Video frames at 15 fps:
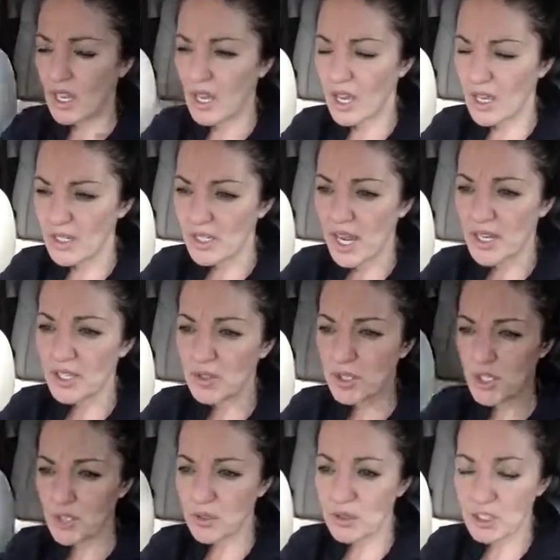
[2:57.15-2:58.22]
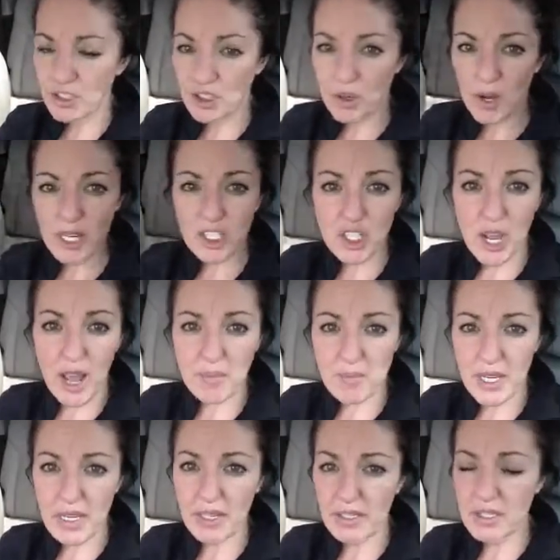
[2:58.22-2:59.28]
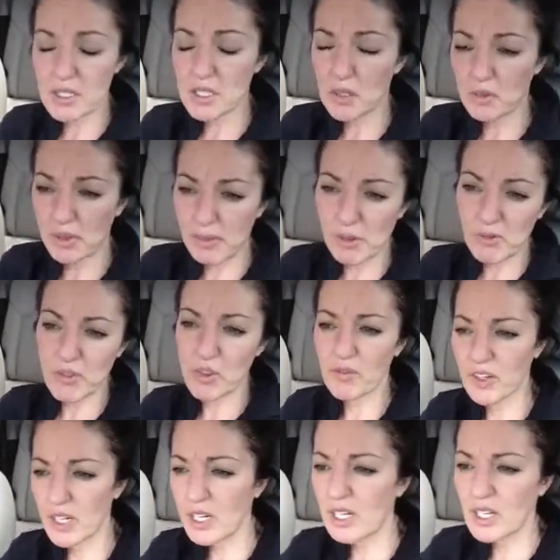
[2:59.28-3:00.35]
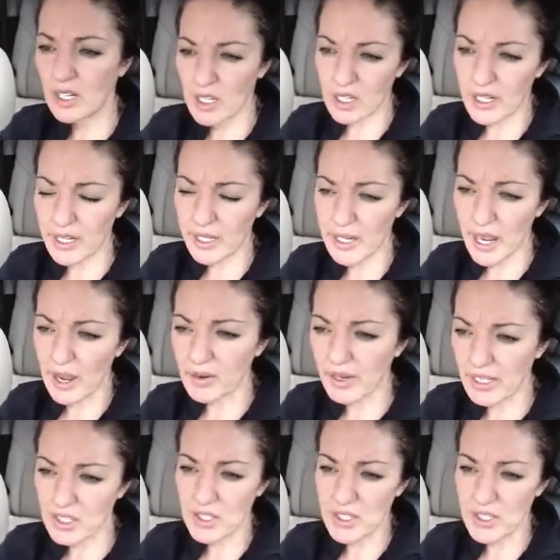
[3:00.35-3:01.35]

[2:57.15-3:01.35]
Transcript: And I used to enjoy shopping until we moved over here, and now I